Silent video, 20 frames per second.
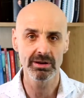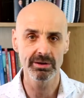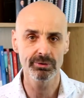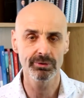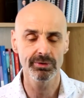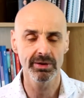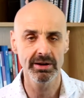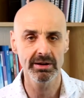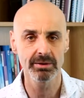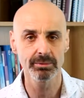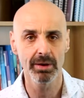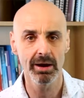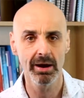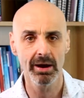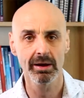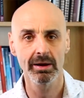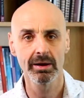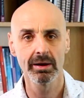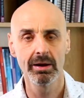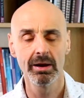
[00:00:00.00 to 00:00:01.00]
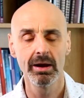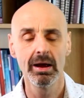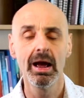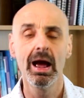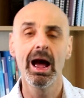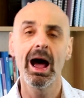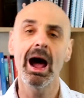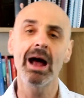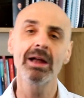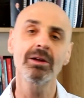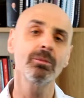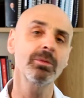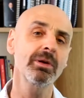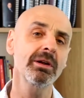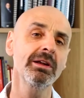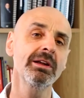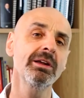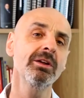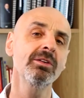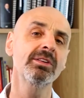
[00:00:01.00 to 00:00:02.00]
feedback. And I'm going
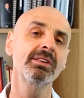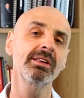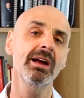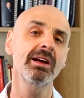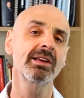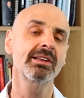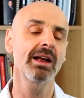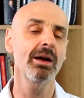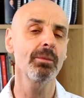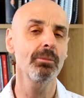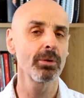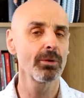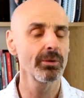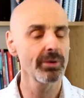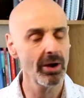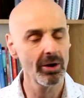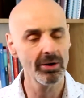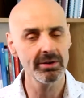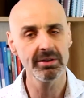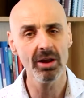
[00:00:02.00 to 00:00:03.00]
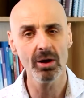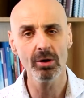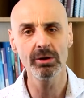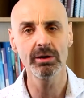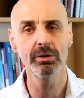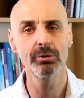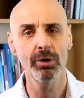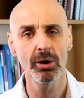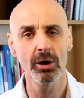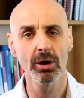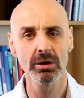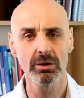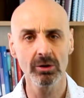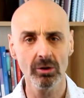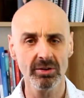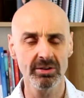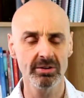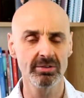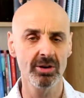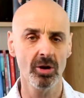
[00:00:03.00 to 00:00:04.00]
to use the example that I know you've heard
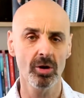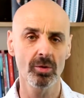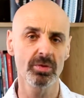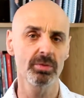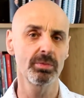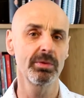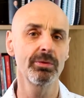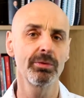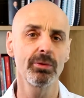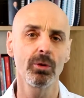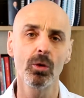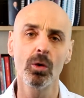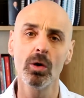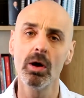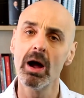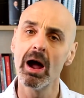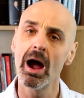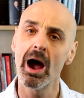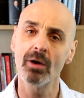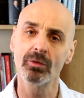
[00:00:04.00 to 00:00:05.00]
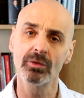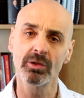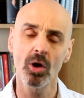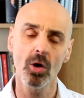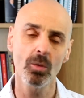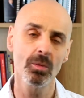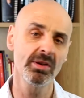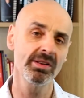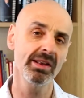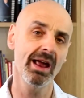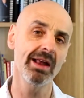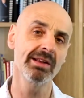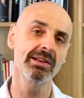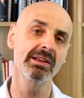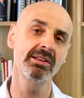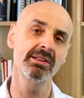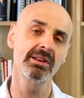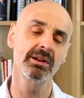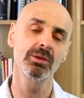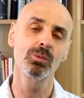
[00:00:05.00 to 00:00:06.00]
lots of times before of Thomas
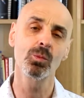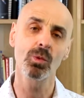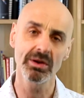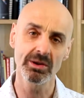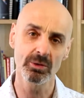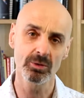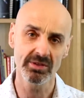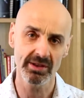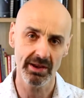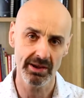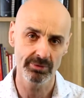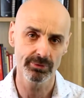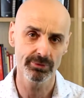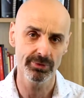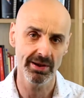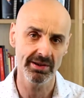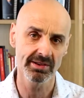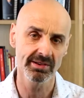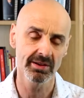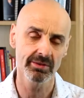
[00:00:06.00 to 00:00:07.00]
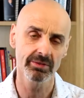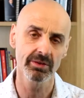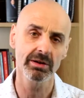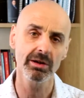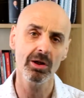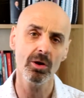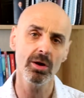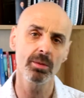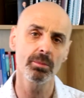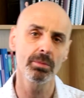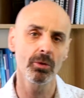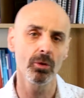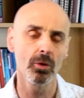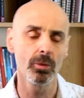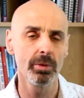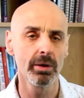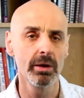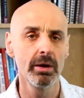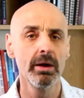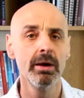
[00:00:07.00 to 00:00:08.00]
Edison when he was inventing the light bulb.
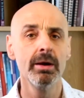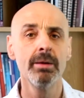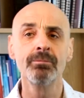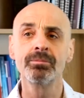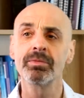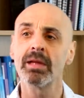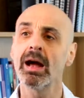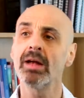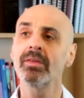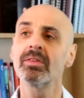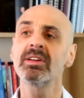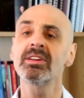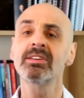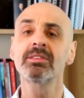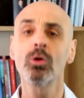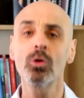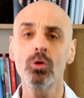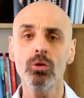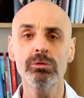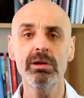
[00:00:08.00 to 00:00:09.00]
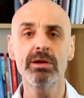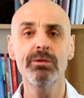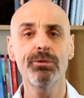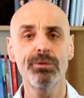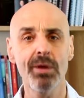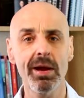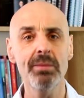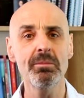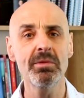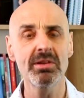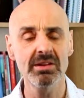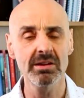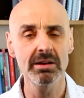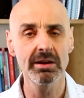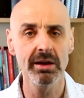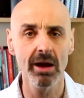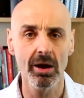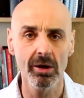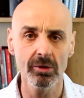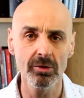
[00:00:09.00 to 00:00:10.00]
And the story famously
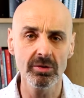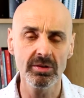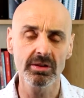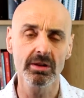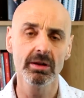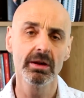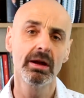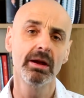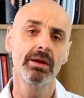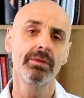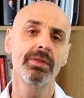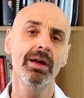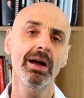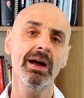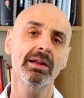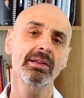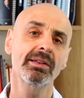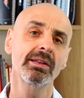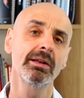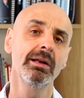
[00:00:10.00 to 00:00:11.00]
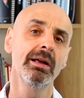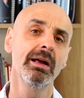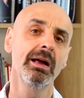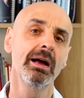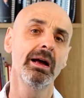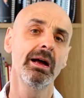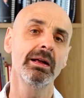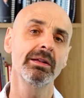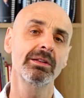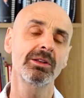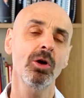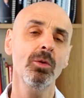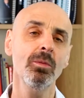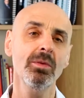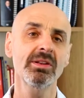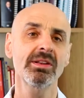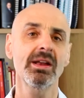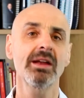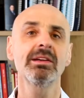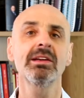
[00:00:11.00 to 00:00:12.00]
goes that
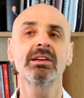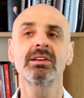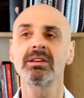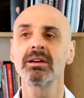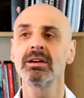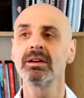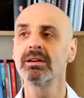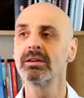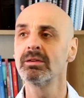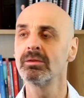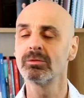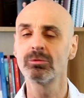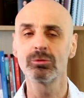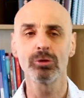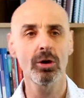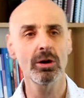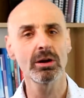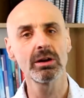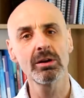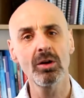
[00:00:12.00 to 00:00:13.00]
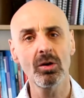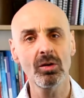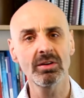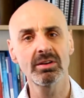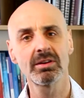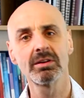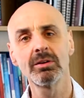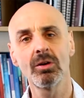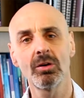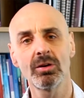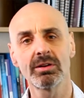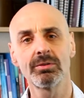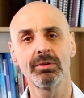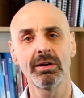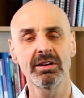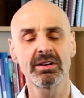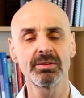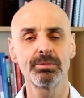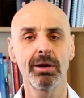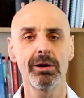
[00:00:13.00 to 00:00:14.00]
Thomas Edison tried lots and lots of
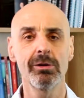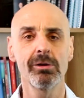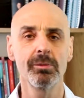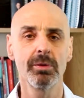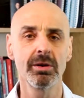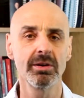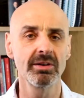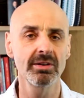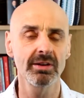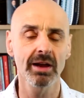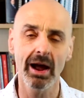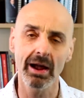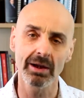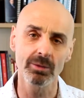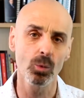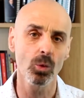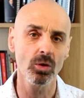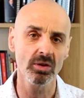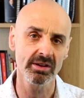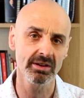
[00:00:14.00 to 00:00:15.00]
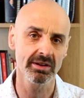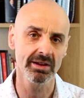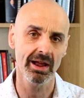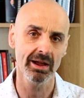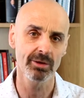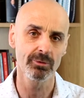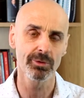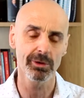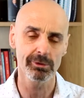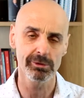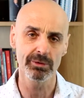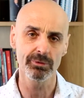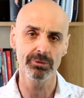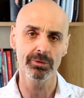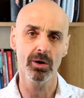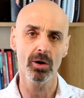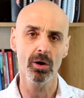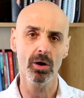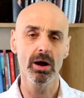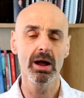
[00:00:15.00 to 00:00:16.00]
experiments and wasn't getting very
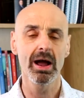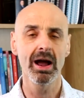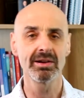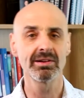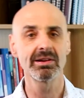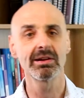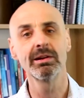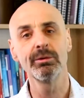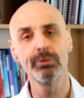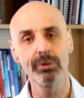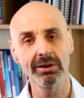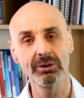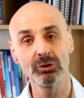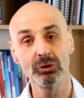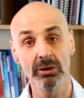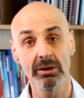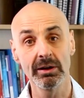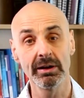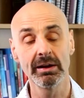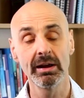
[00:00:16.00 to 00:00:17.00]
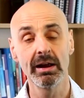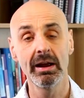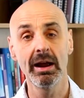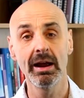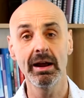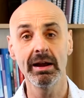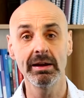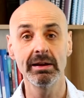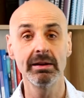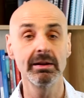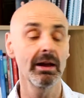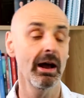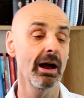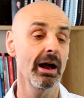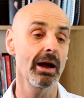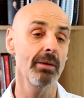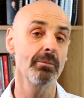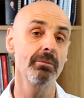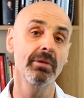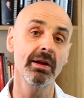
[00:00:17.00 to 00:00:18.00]
far until eventually he
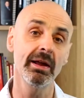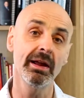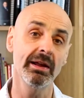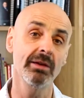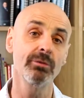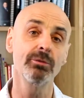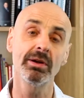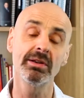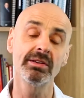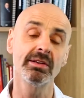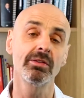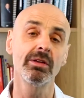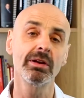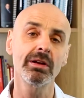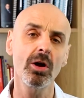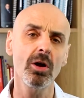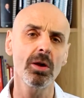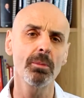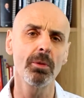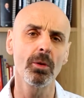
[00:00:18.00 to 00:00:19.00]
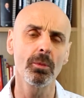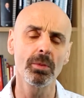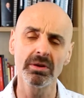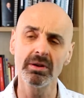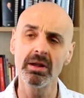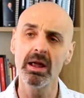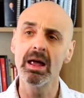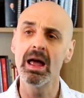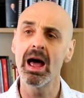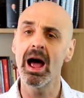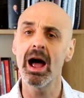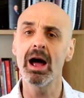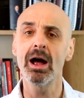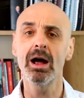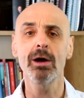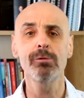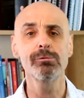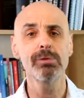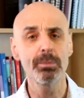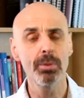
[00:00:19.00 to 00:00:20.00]
invented the light bulb. And
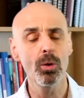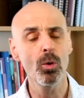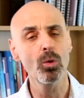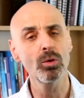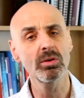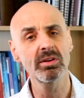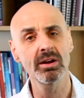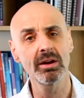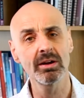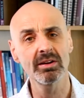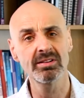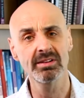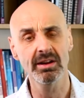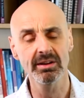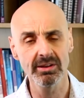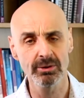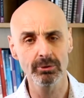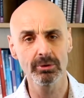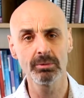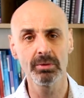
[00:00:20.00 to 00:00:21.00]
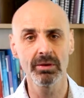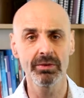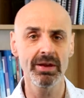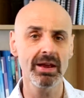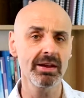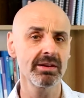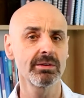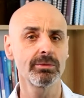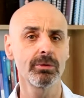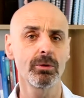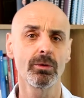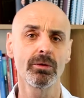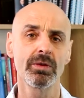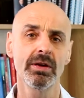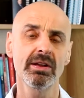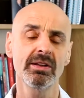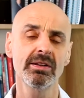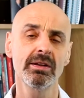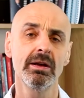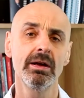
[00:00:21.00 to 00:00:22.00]
a reporter said to him at the end of all
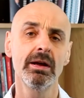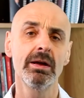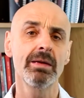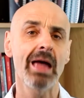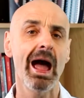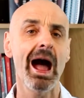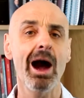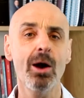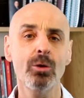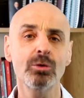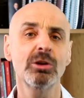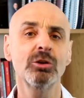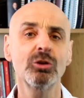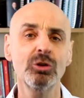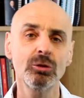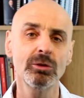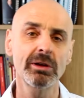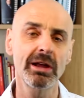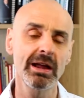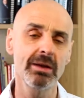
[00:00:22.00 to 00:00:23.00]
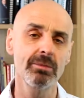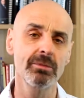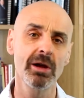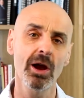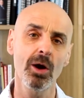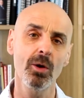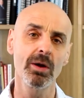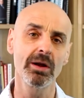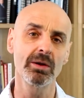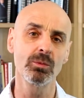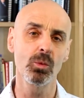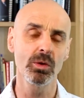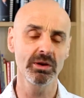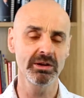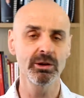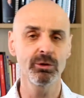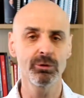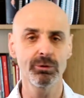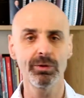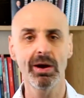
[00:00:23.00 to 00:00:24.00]
this, how did you keep going when
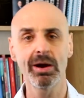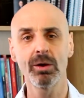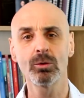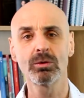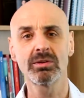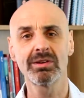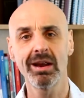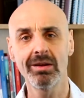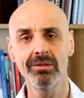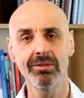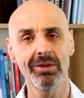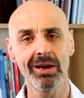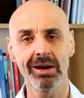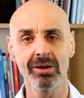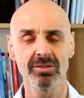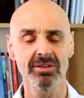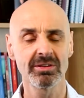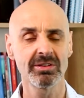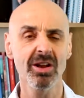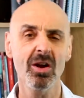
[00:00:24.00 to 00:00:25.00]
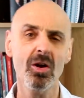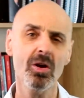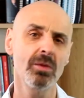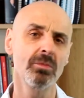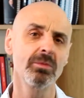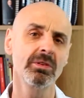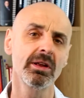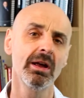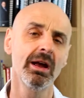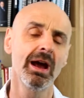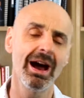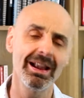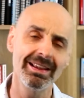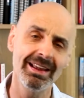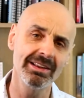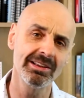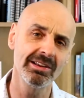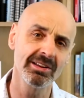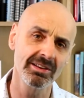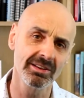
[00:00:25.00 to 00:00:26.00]
you failed 10,000 times? And
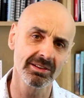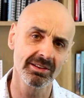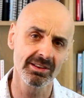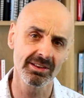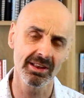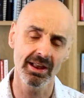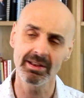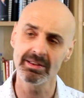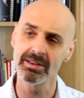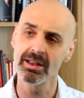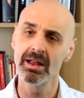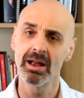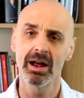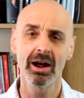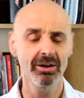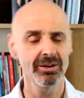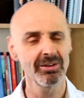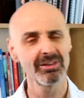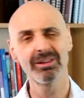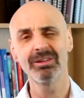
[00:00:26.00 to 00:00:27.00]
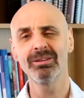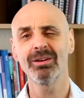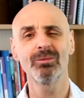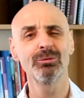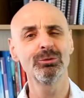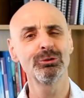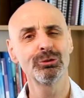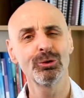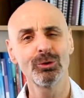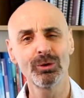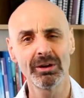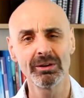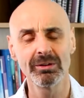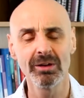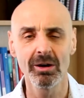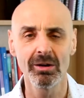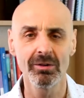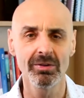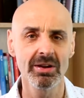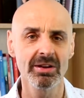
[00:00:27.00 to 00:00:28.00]
Edison said, and I'm sure you
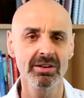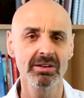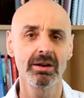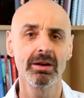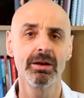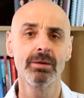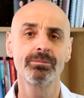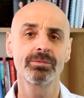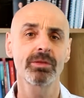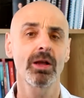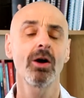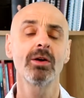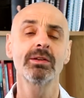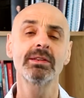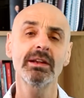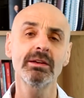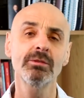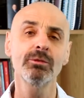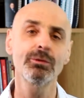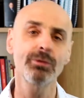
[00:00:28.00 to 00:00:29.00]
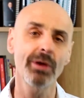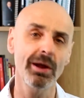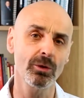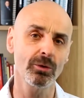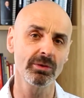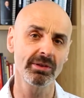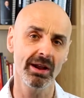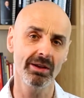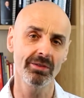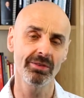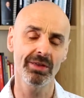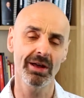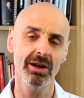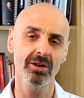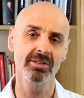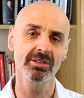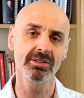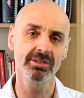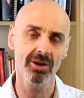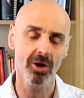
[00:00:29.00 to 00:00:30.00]
know this, I didn't fail
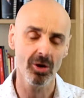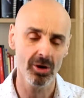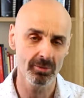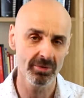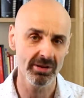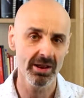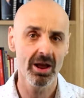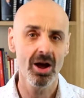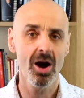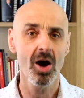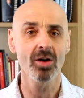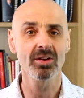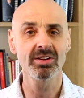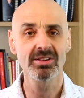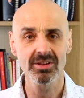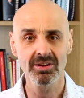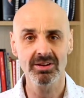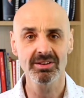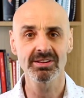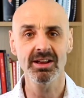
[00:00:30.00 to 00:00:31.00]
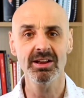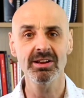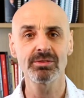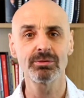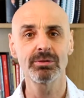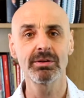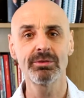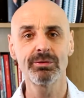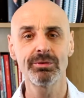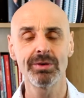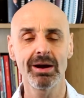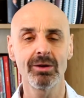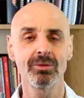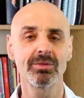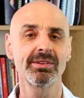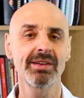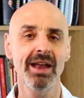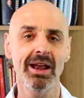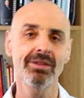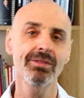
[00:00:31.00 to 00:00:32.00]
10,000 times. I successfully found
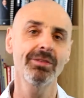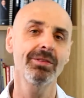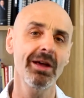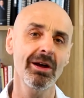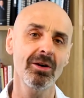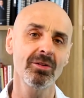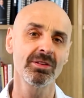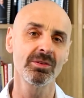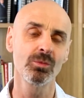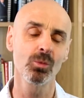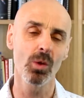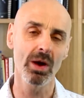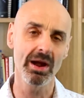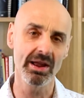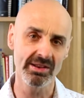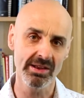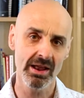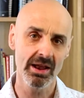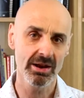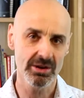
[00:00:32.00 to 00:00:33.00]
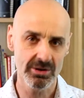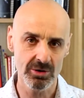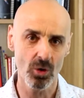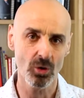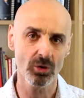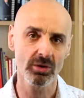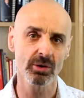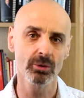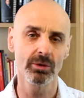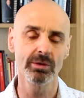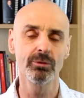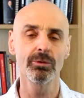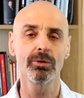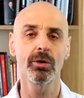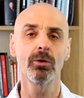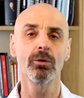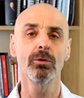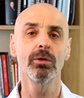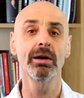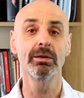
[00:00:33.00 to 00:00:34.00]
10,000 ways not to
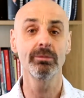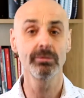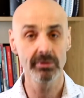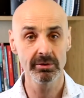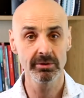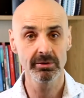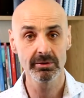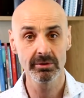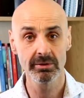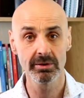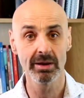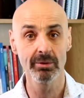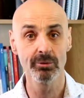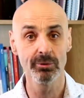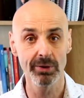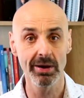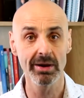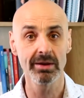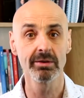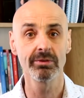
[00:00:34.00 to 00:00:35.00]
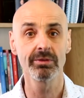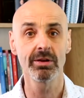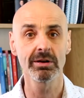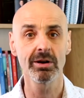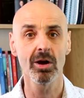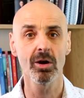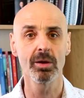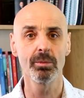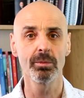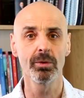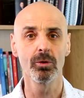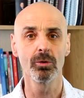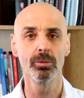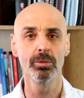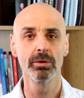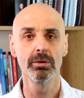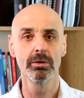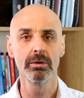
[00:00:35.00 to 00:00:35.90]
invent the light bulb.